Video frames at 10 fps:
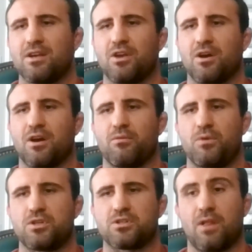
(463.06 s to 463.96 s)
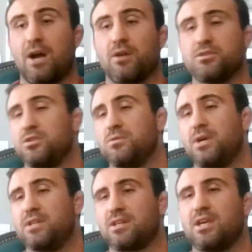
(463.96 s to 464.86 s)
Yeah, which allows you
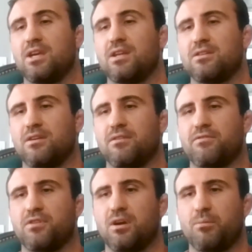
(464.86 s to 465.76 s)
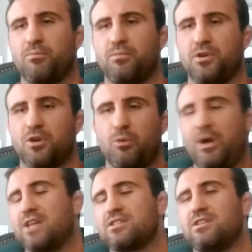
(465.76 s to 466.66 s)
as a kid to free up your
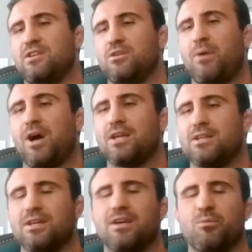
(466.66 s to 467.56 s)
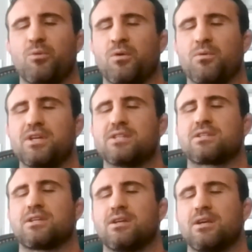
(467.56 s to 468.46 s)
capacity in your mind to take more
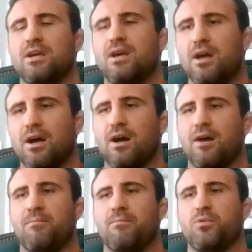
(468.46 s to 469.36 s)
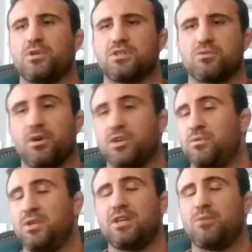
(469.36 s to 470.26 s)
risk, which is what
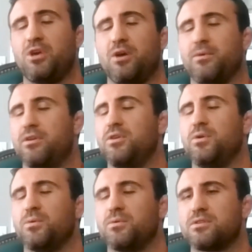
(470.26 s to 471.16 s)
you need to be able to do.